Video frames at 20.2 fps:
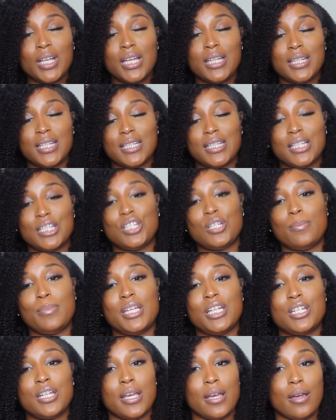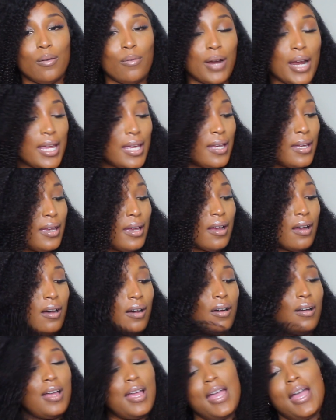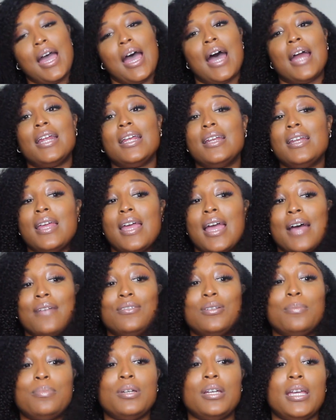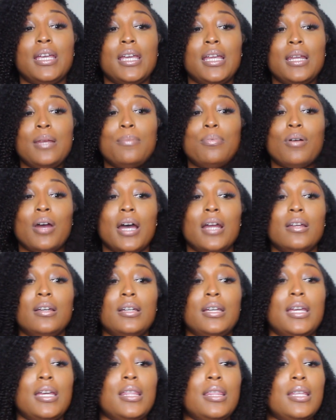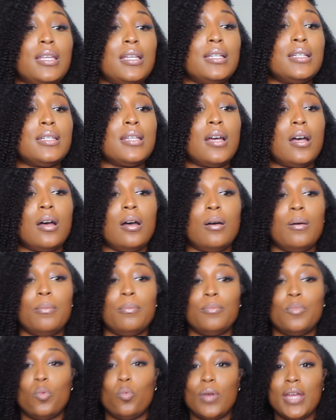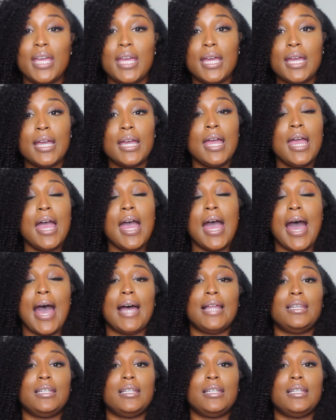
this is your beach hair right here, y'all. I didn't have to put any product in this wig. I